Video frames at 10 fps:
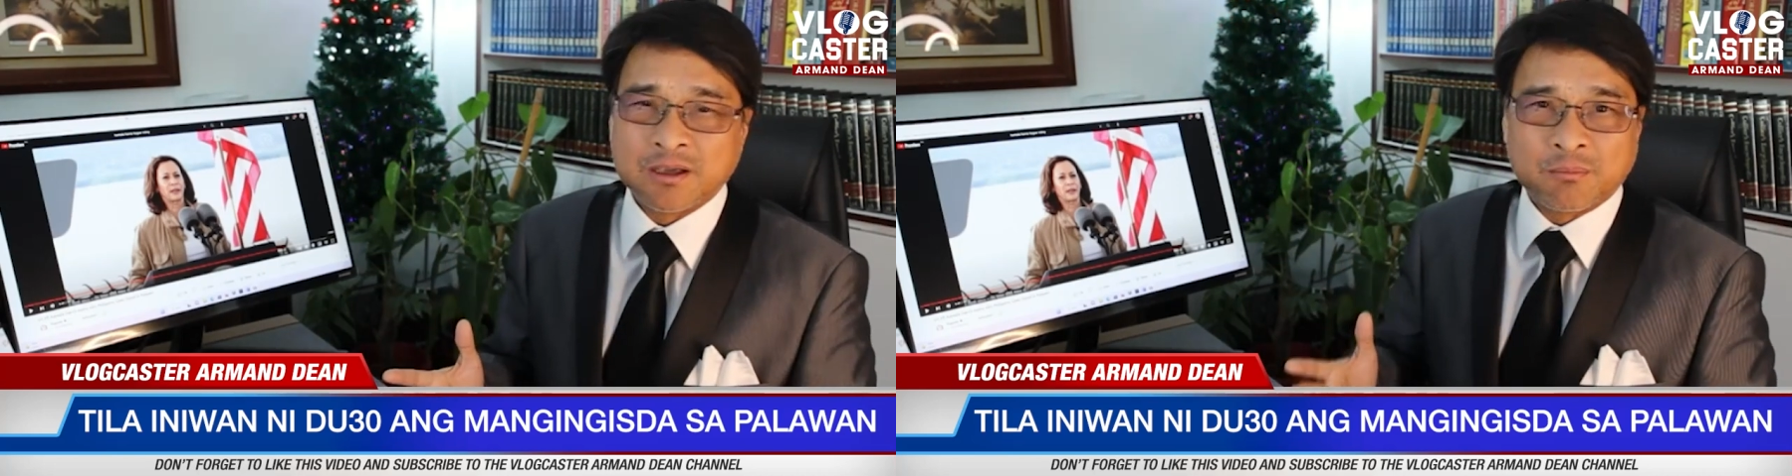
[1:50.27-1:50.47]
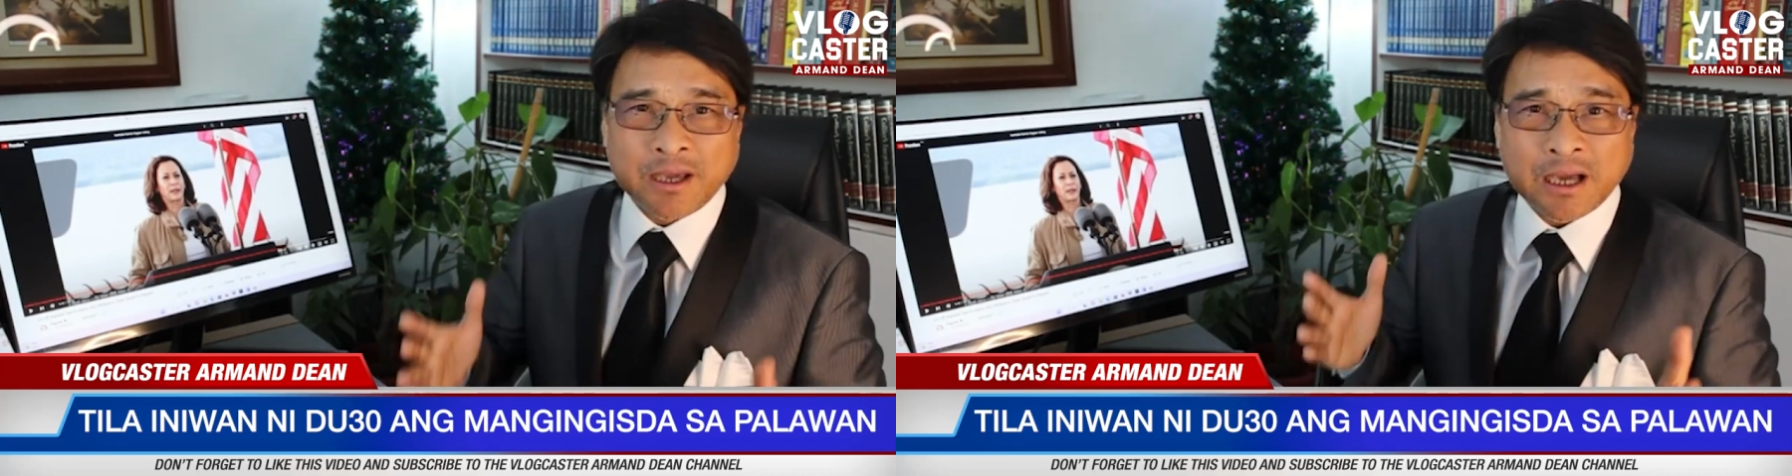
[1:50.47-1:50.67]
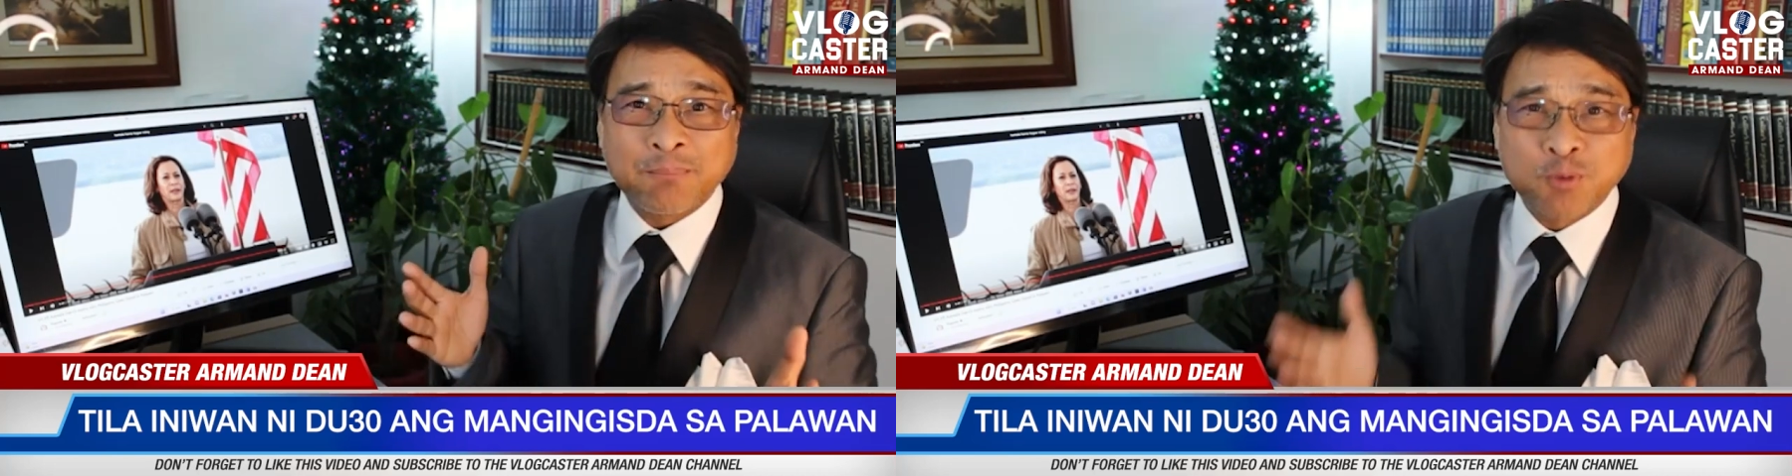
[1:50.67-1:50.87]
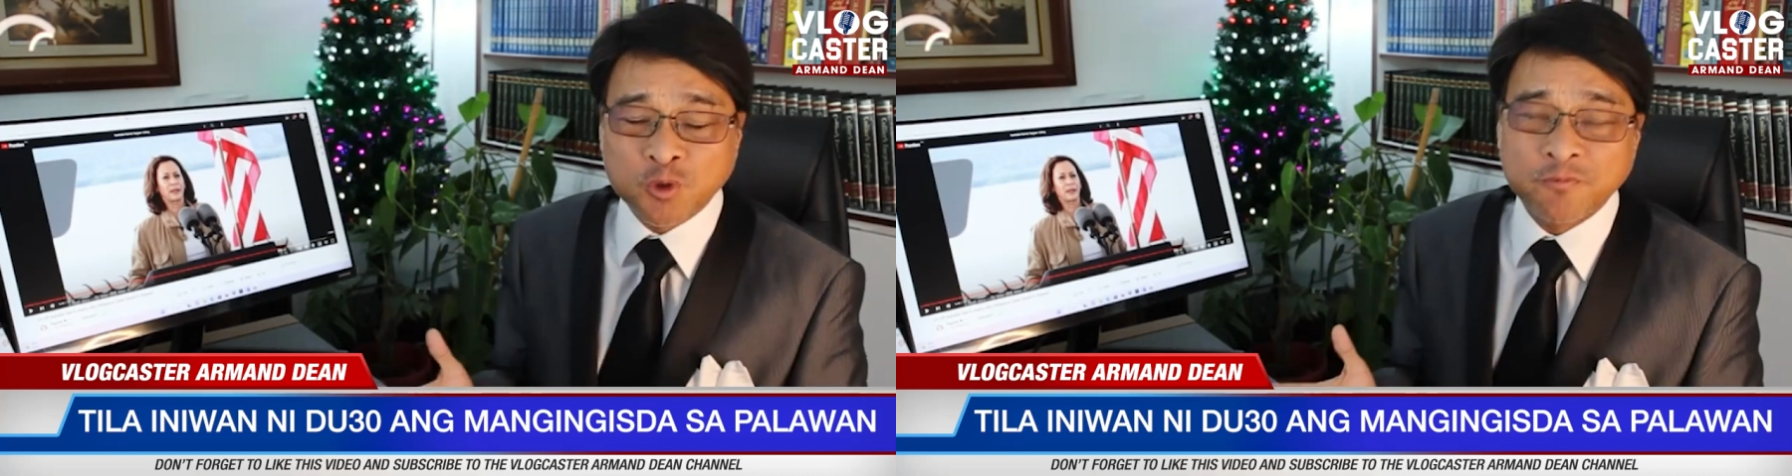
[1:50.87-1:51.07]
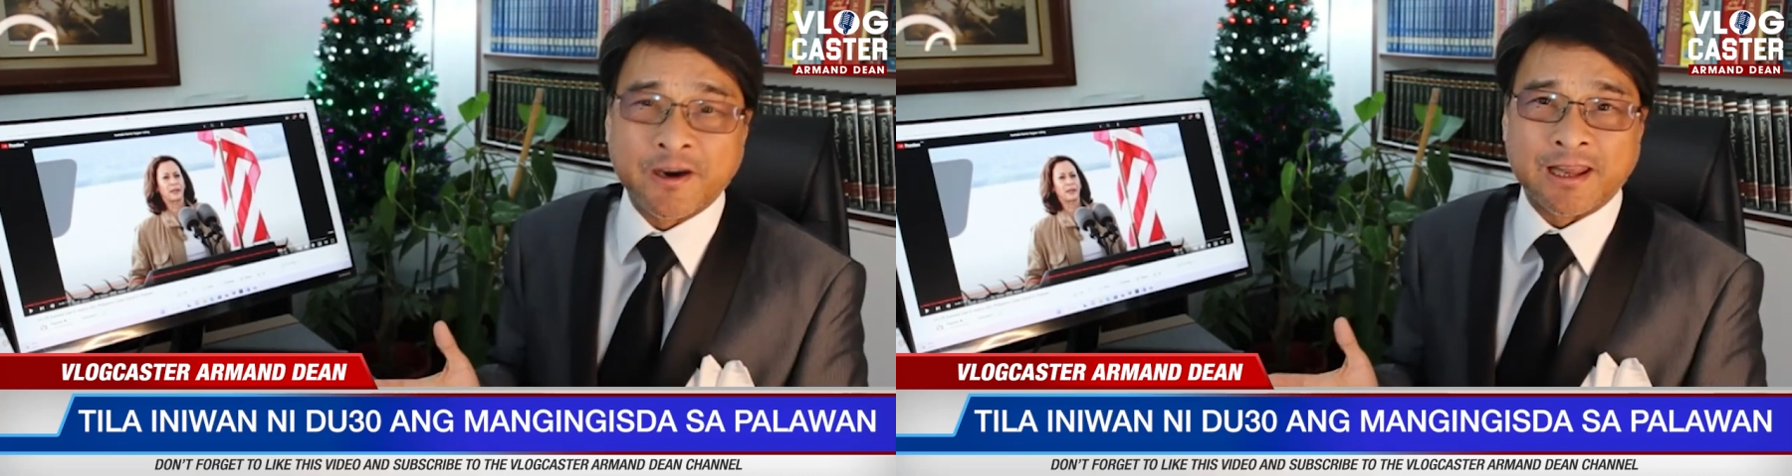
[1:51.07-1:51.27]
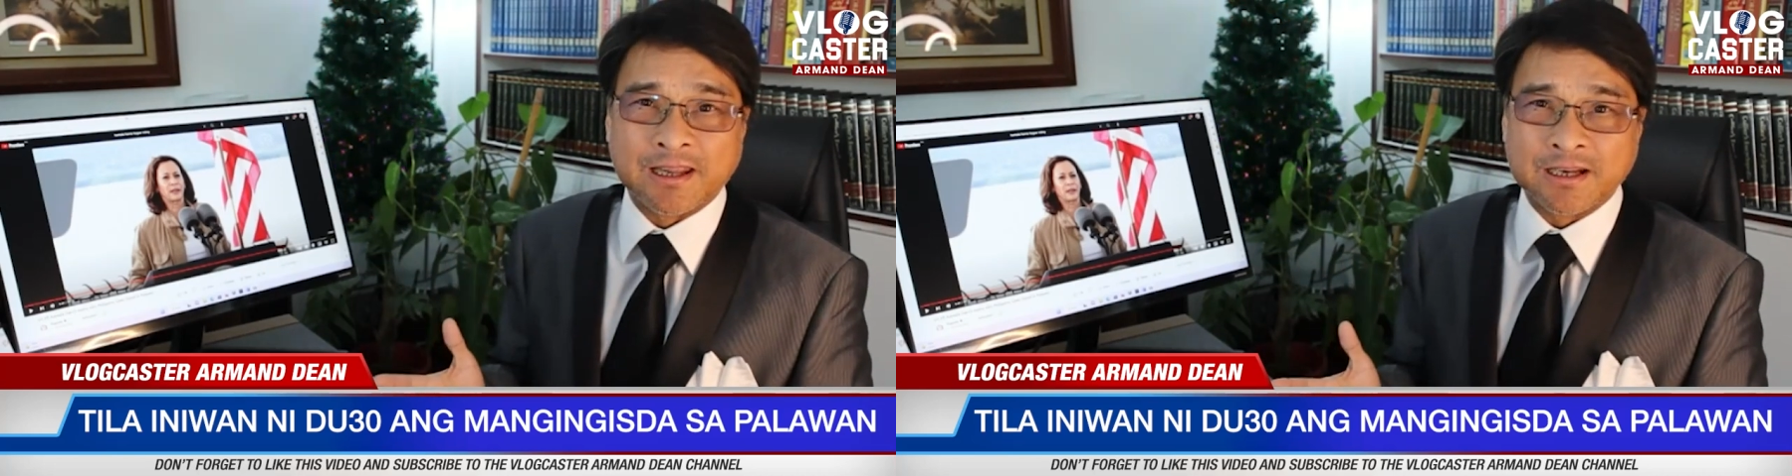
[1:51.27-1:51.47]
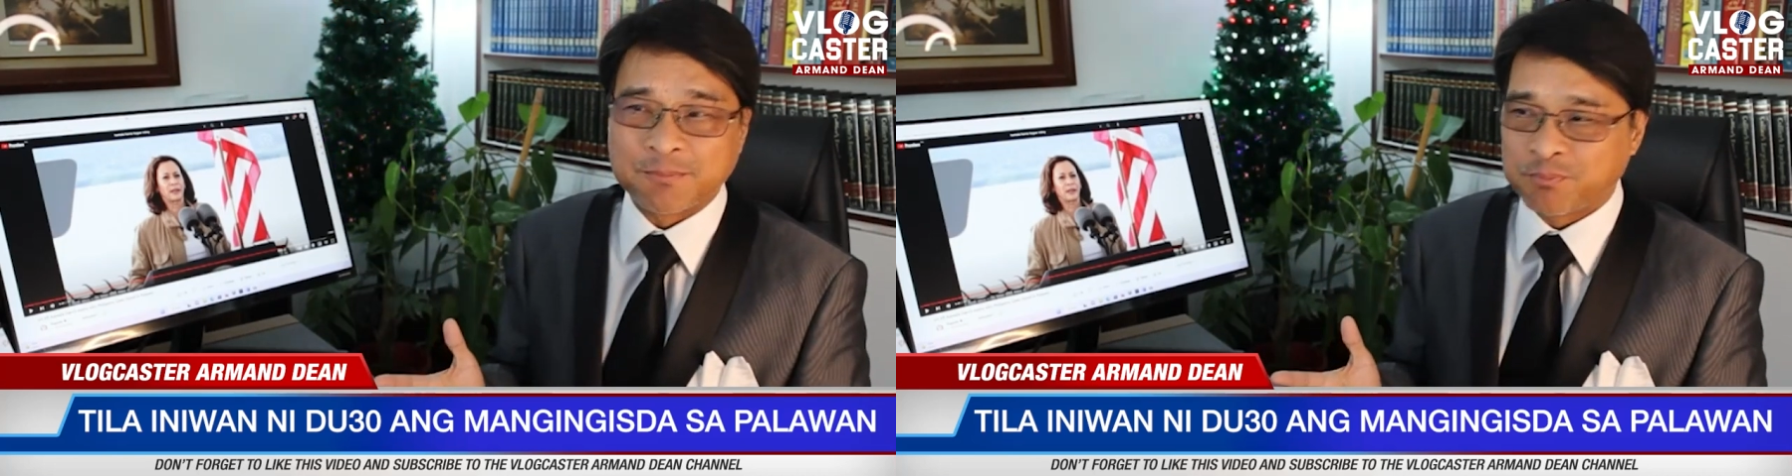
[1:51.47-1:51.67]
my approval